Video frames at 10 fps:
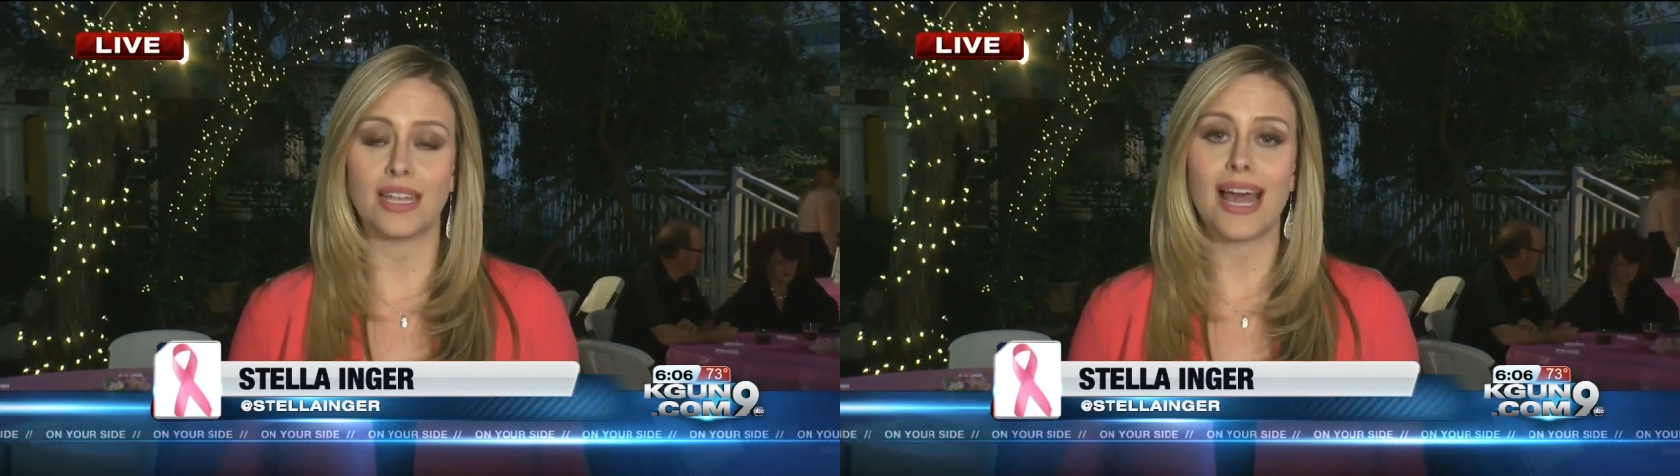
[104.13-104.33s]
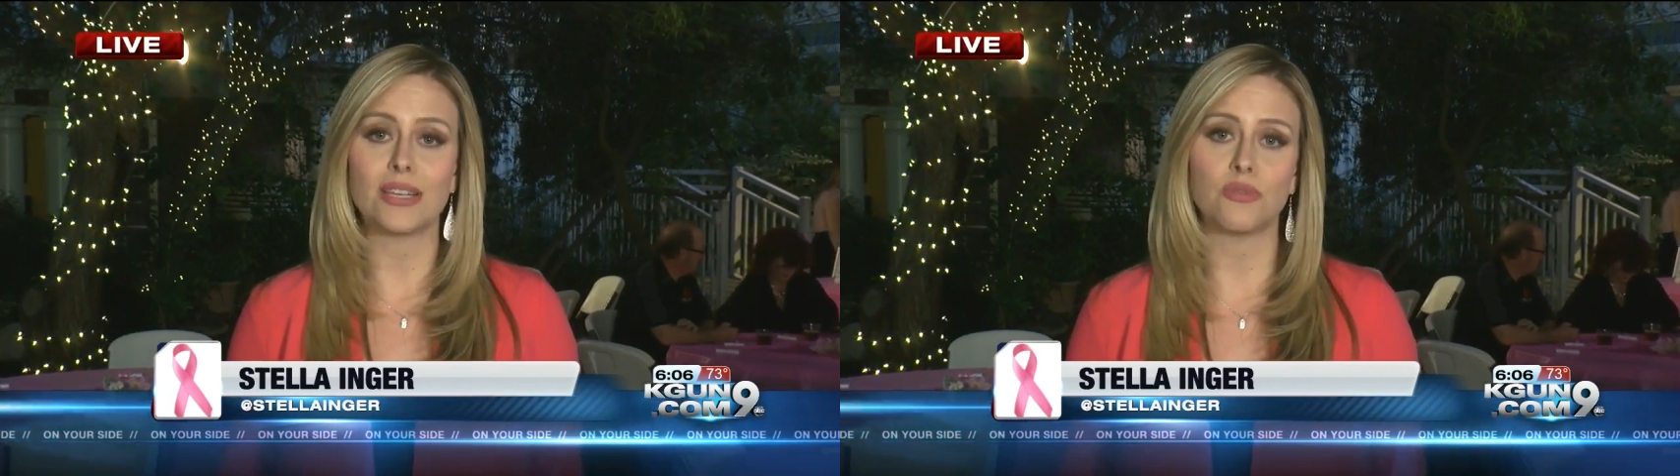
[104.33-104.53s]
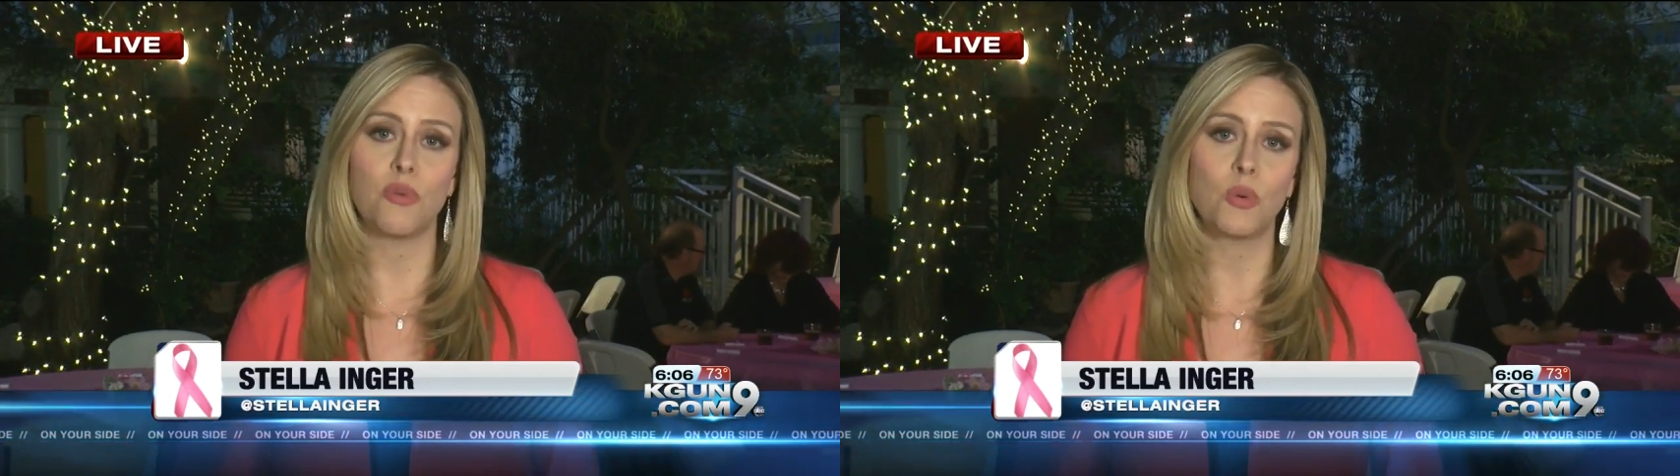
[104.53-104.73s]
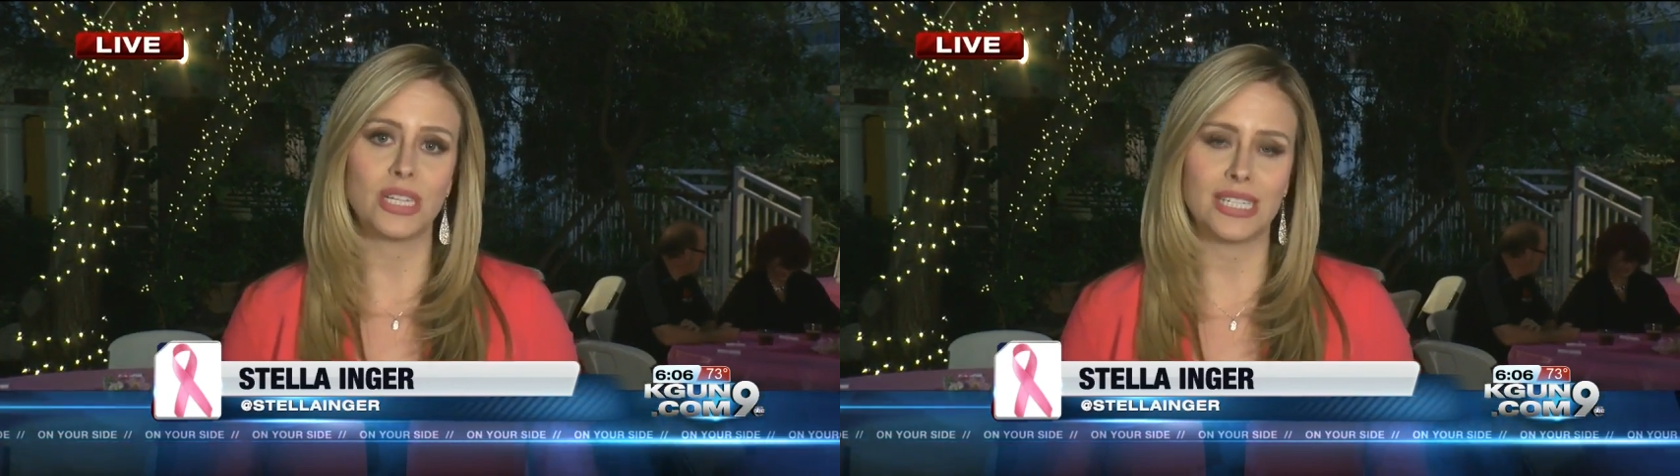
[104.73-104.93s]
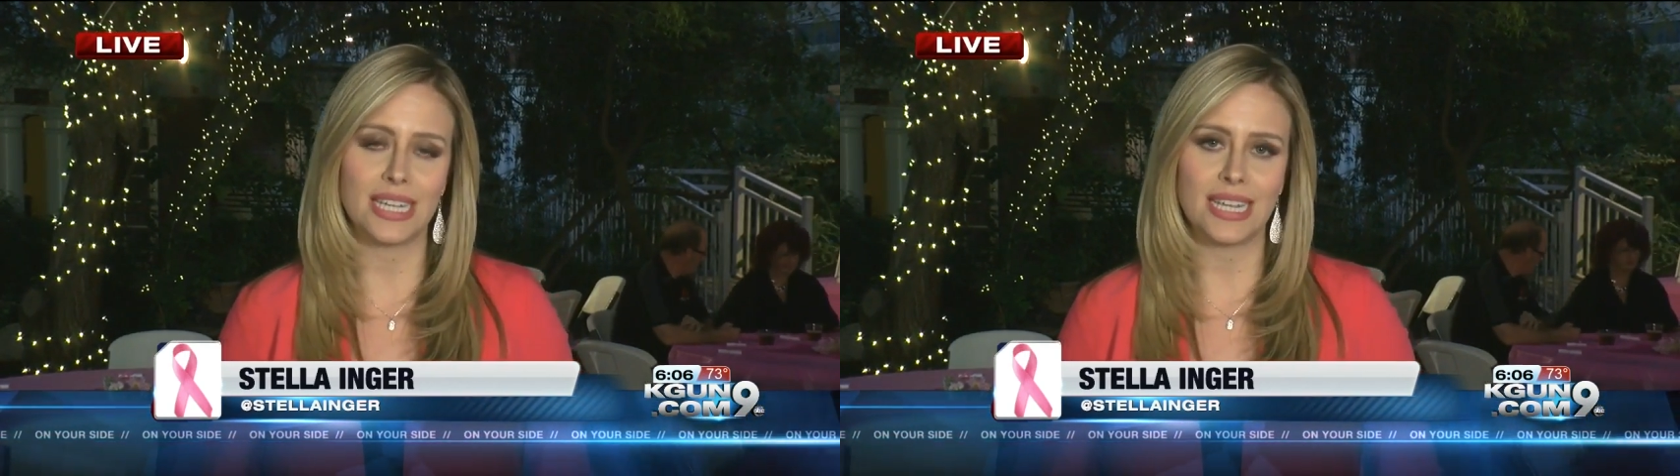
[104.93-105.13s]
last
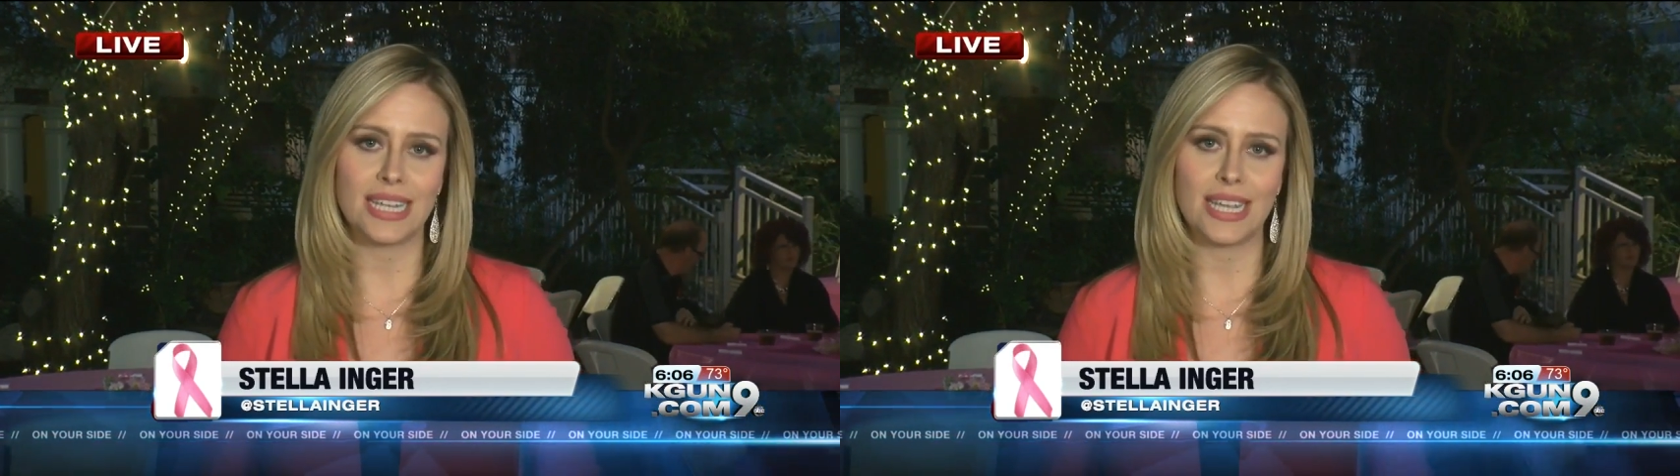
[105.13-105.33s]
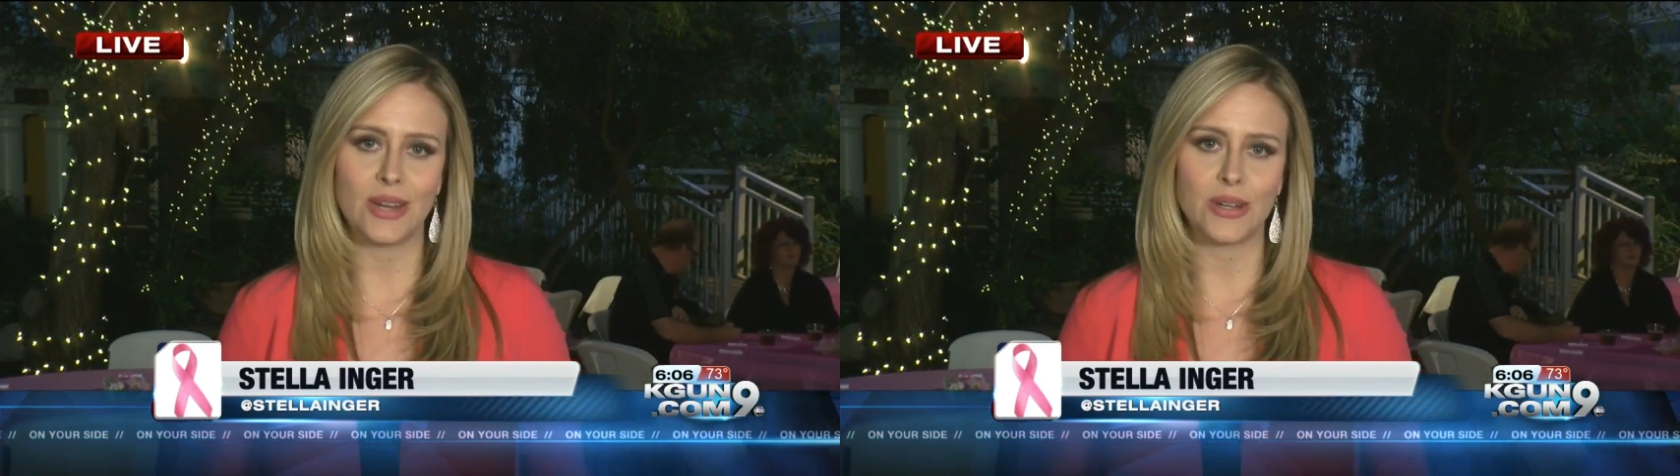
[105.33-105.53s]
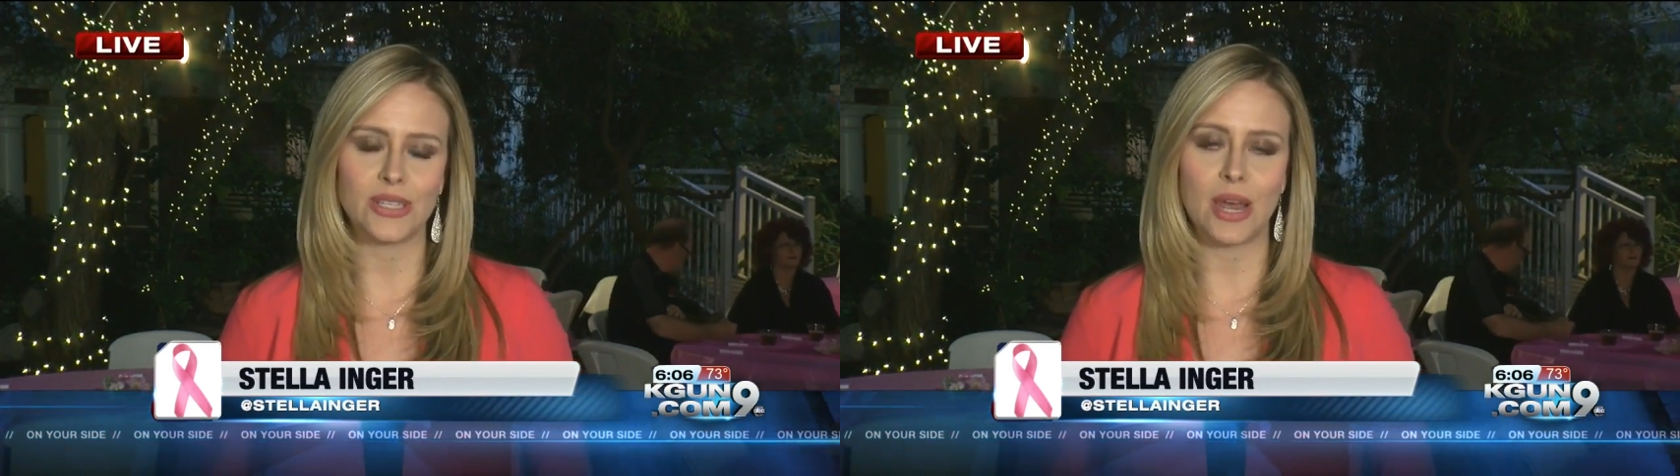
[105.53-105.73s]
14 years.